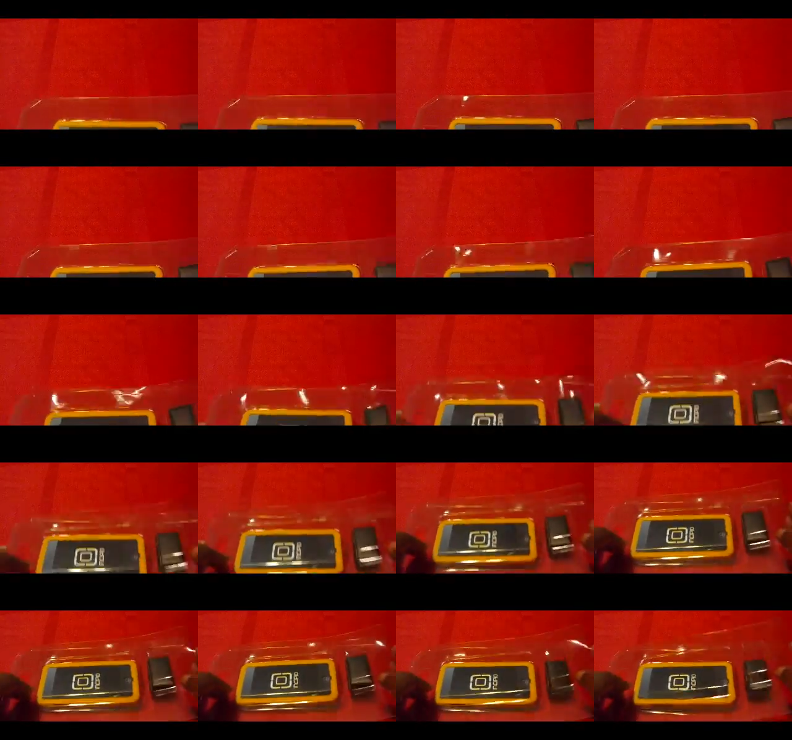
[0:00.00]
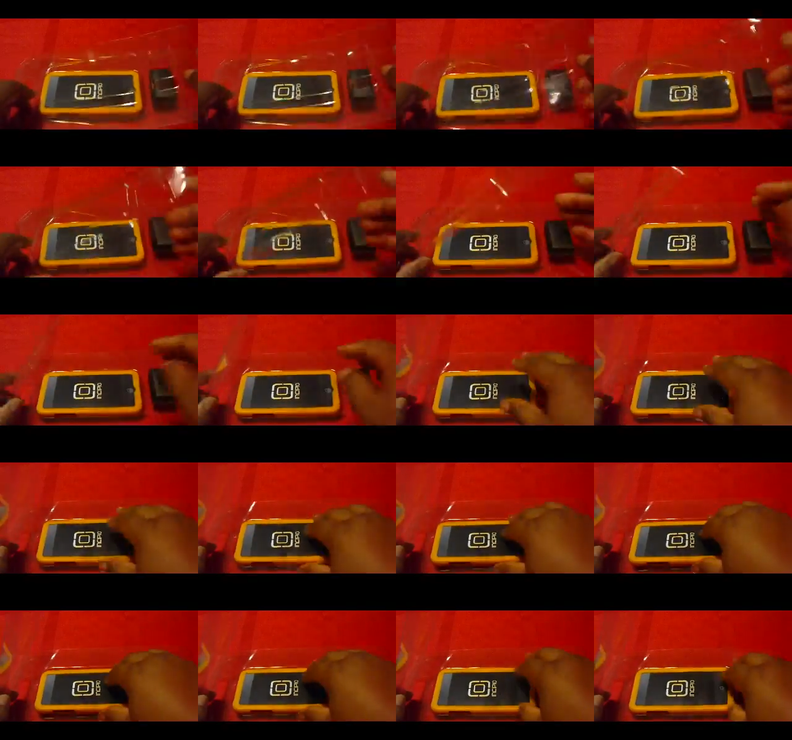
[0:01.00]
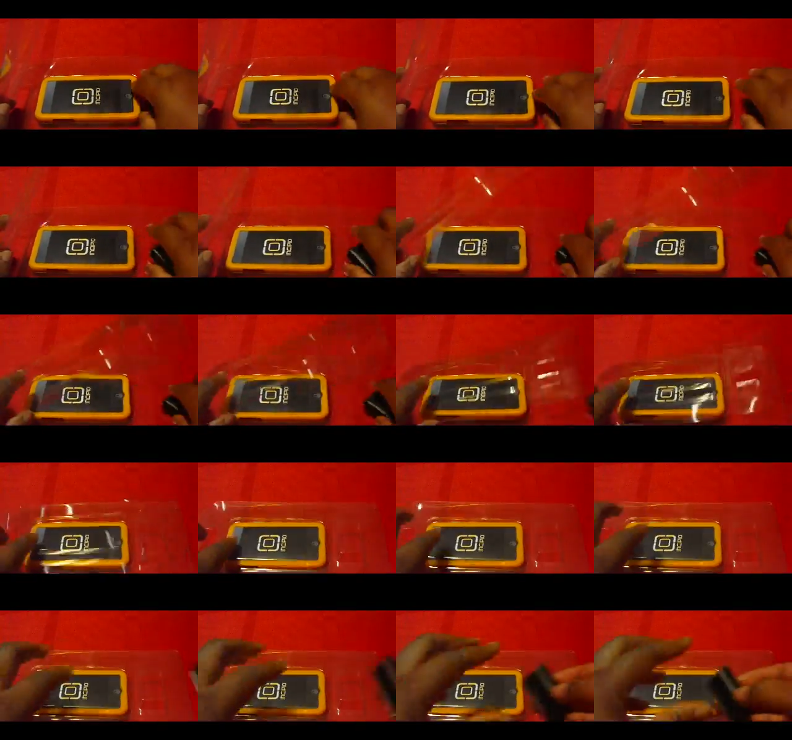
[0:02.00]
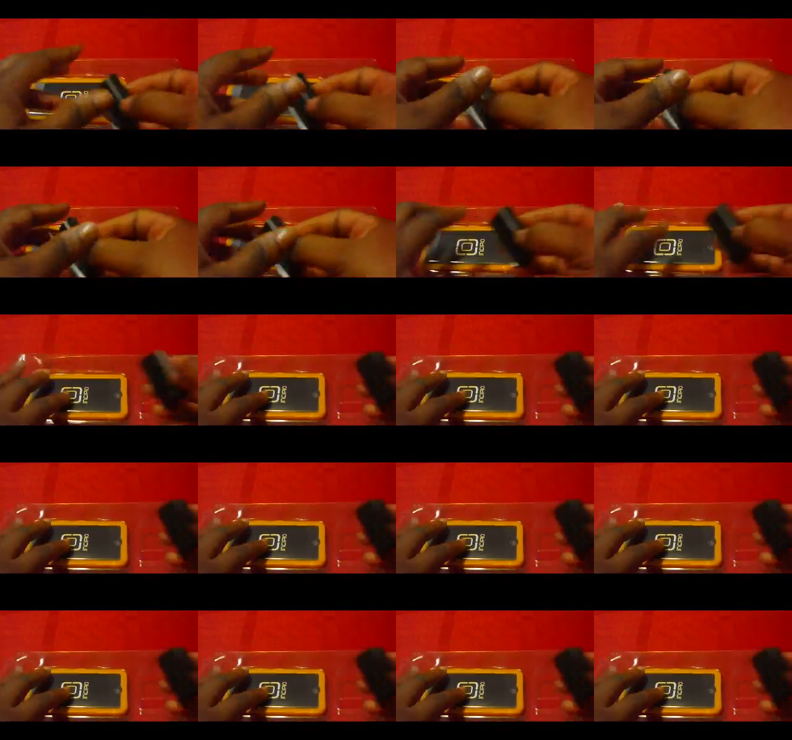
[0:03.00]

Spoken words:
Nobody's mouth can be seen.